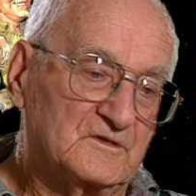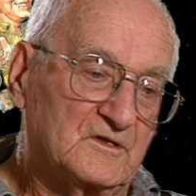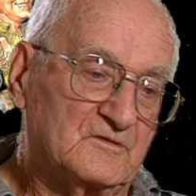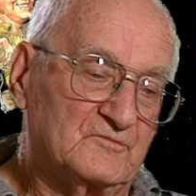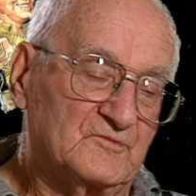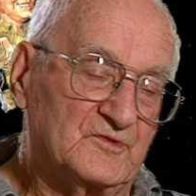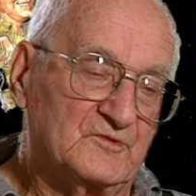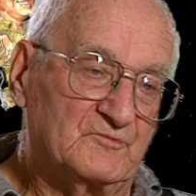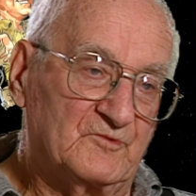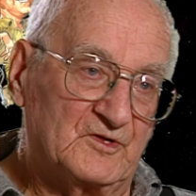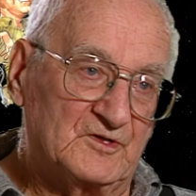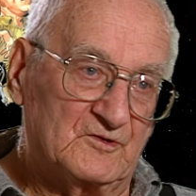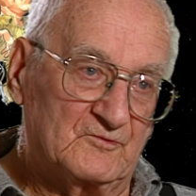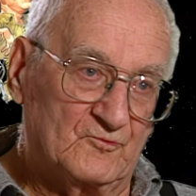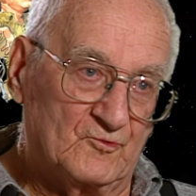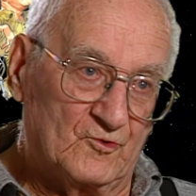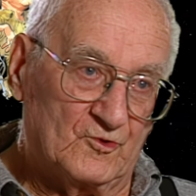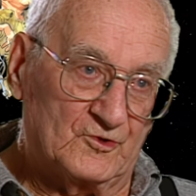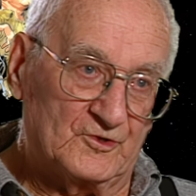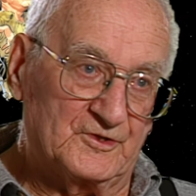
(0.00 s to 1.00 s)
we want to
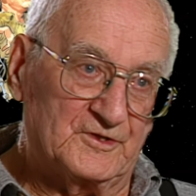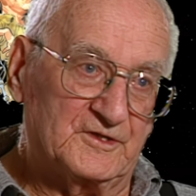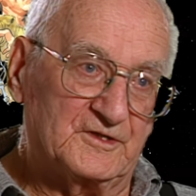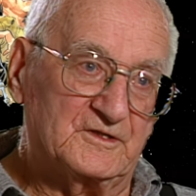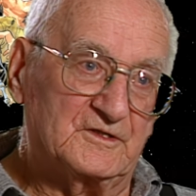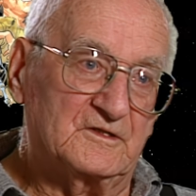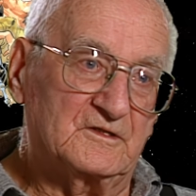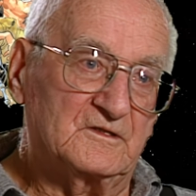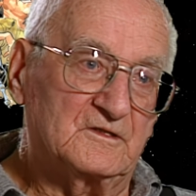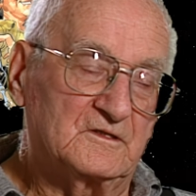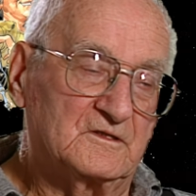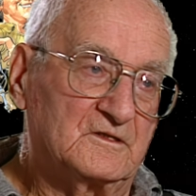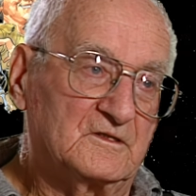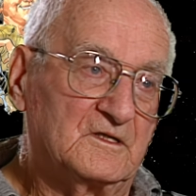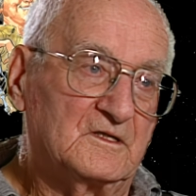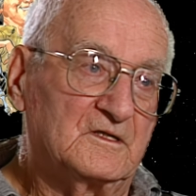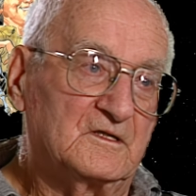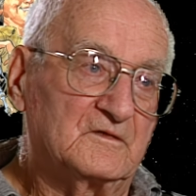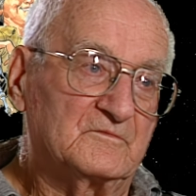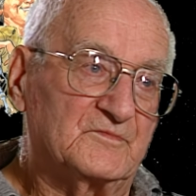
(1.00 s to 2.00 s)
warn you
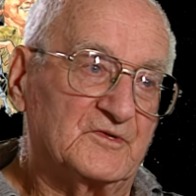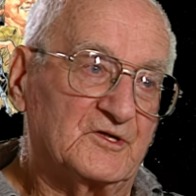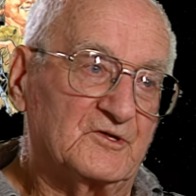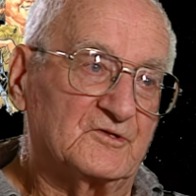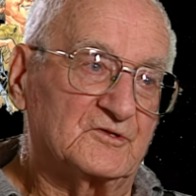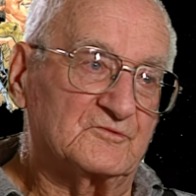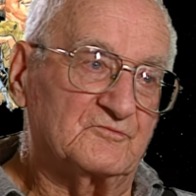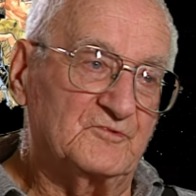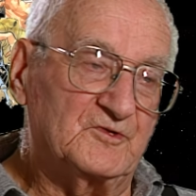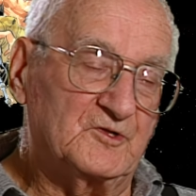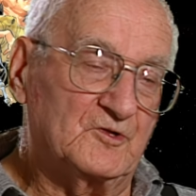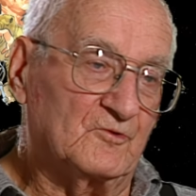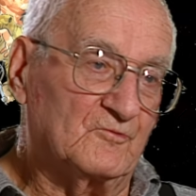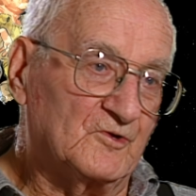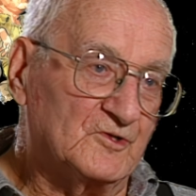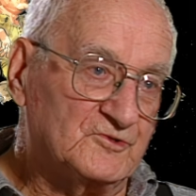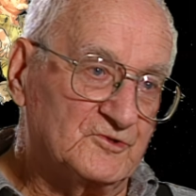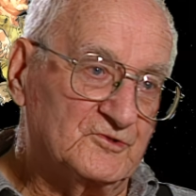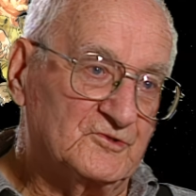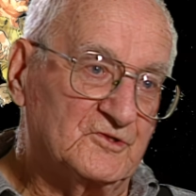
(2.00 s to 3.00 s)
because we don't
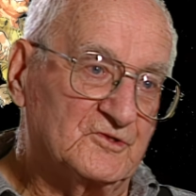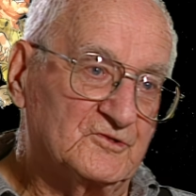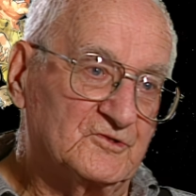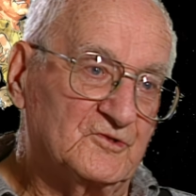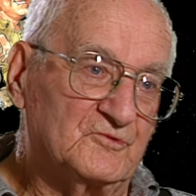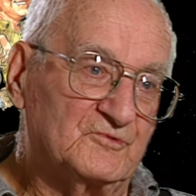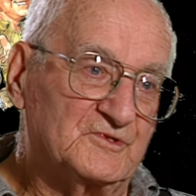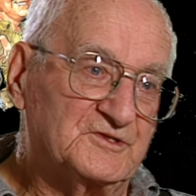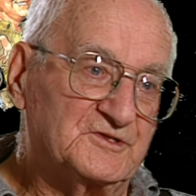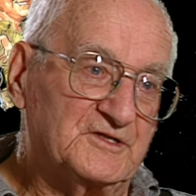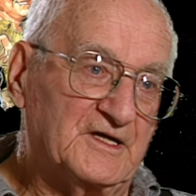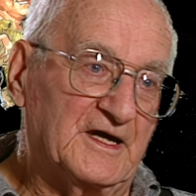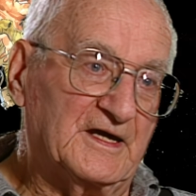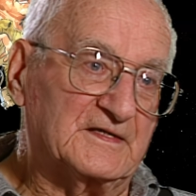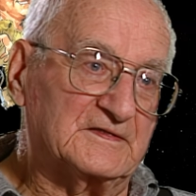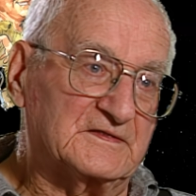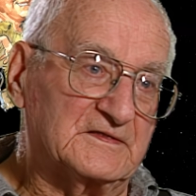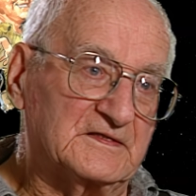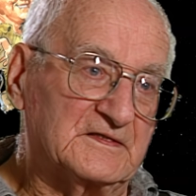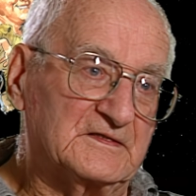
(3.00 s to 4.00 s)
want you to do what
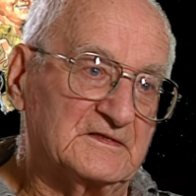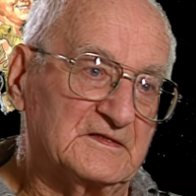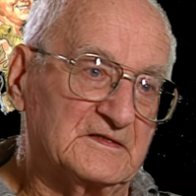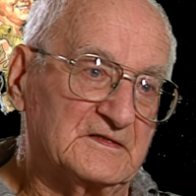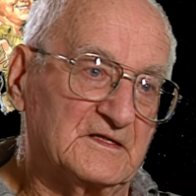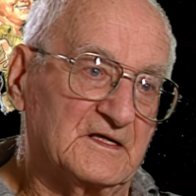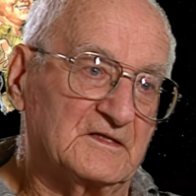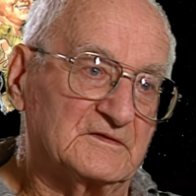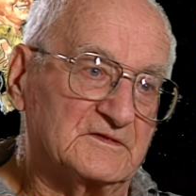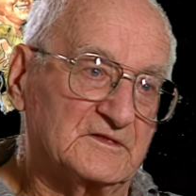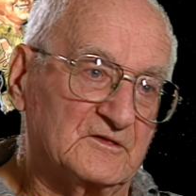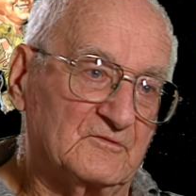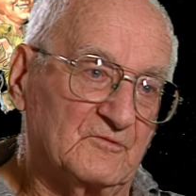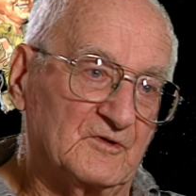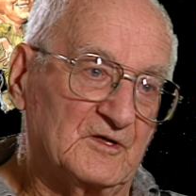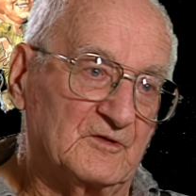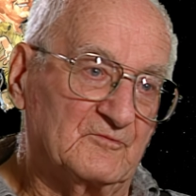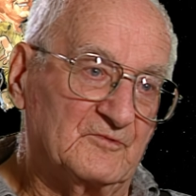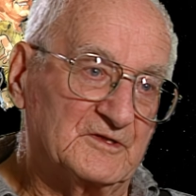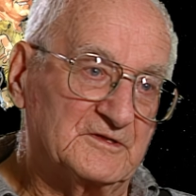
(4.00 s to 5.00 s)
Jack did. And I said,
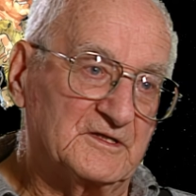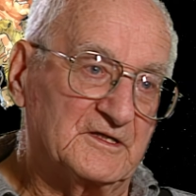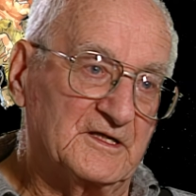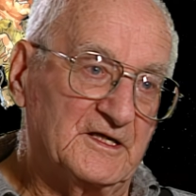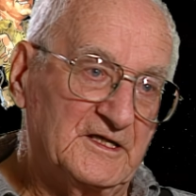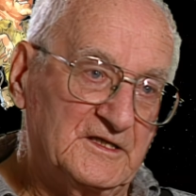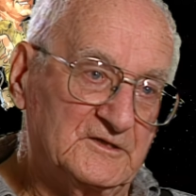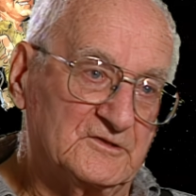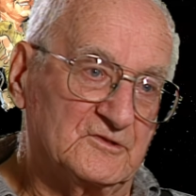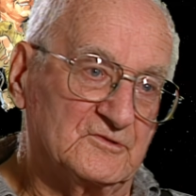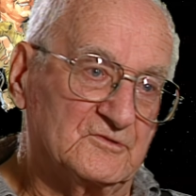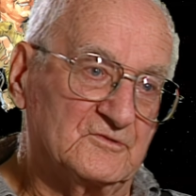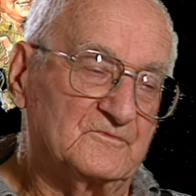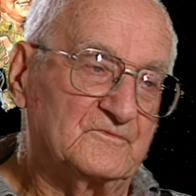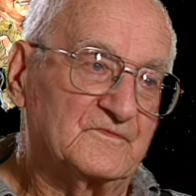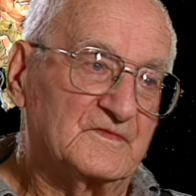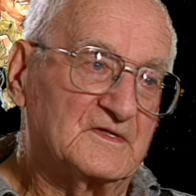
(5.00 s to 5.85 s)
well, what did he do?